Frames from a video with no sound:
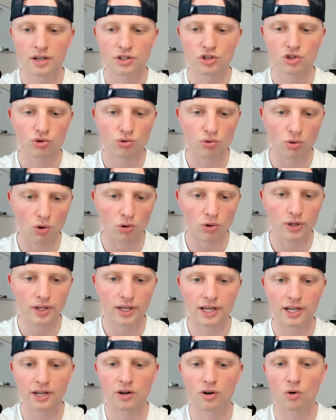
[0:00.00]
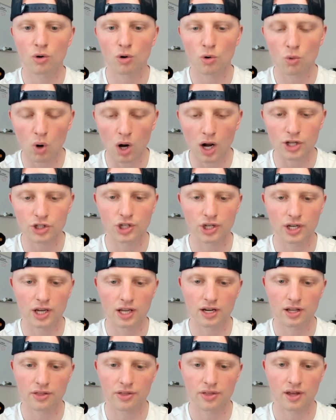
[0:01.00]
scrolling or watching
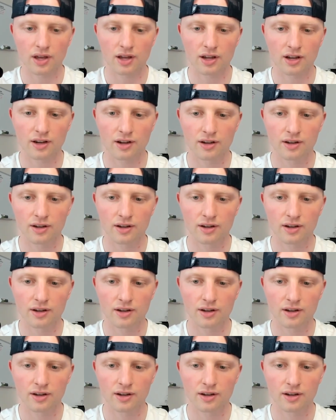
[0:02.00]
anything.